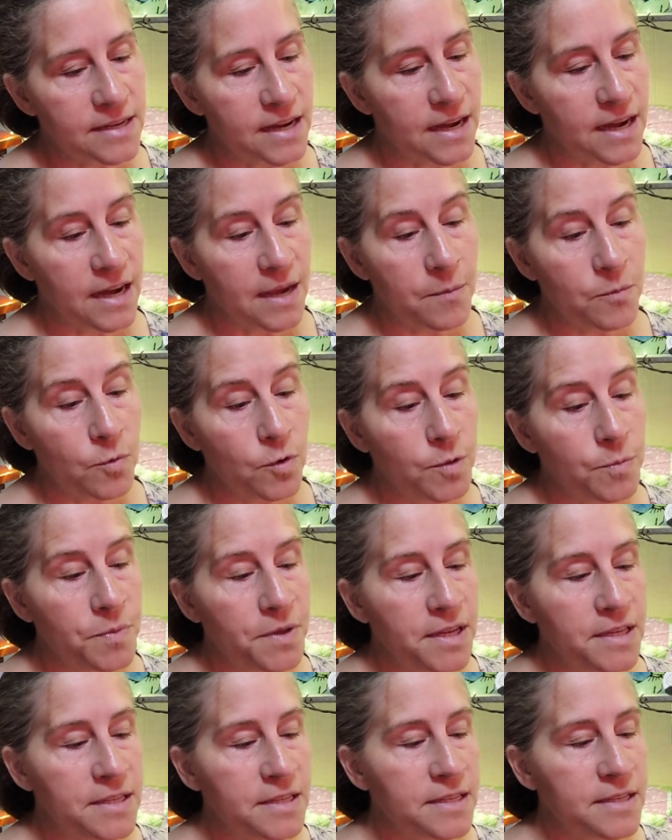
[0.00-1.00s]
time would
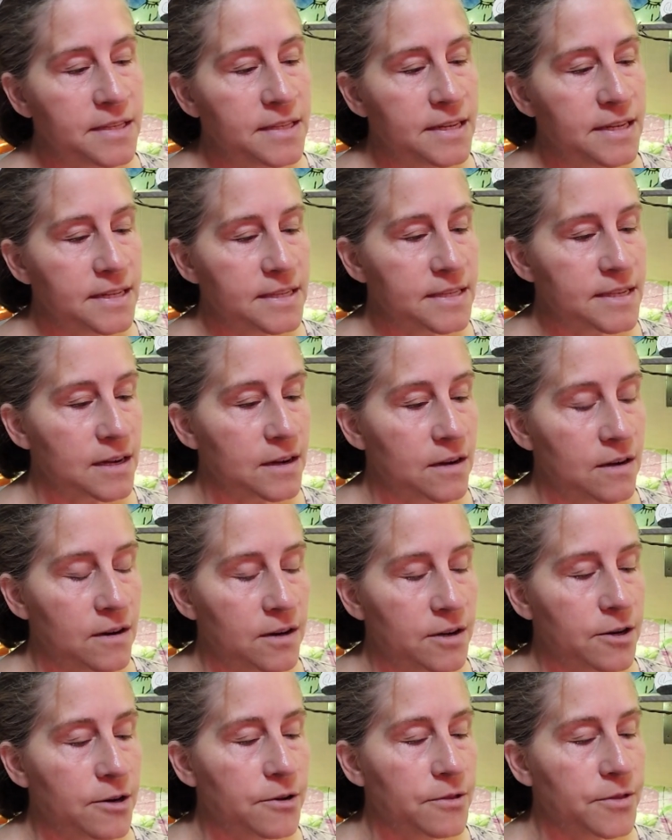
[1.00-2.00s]
be to
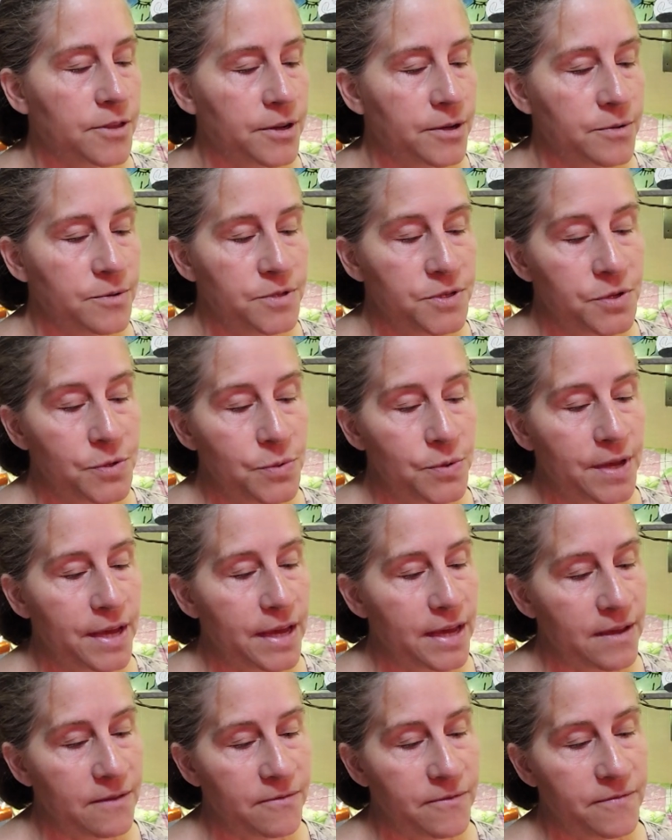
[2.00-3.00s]
dishonor those who
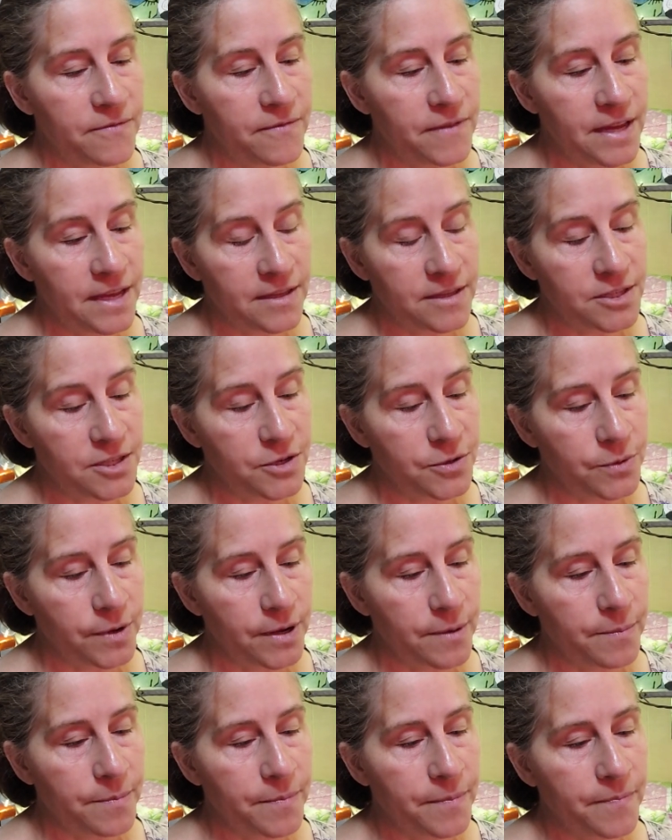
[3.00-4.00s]
gave it to
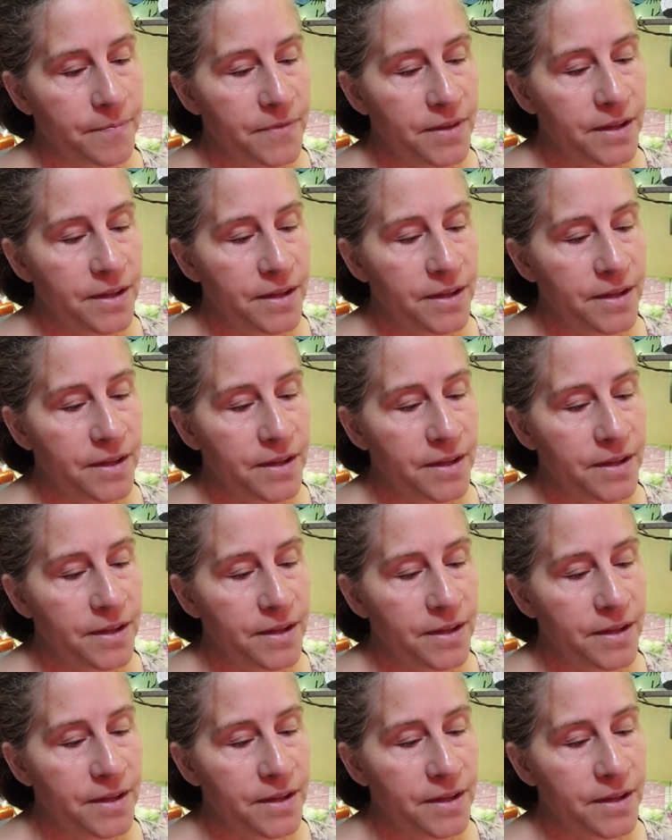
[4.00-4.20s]
him.